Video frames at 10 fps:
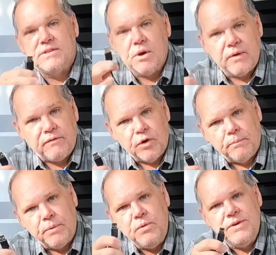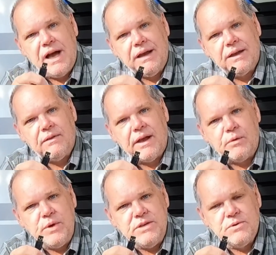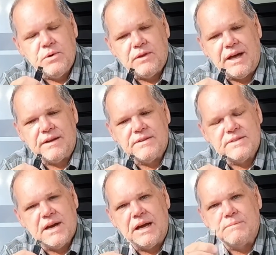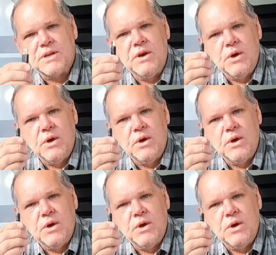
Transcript: So if you're boondocking like we do a lot of the times,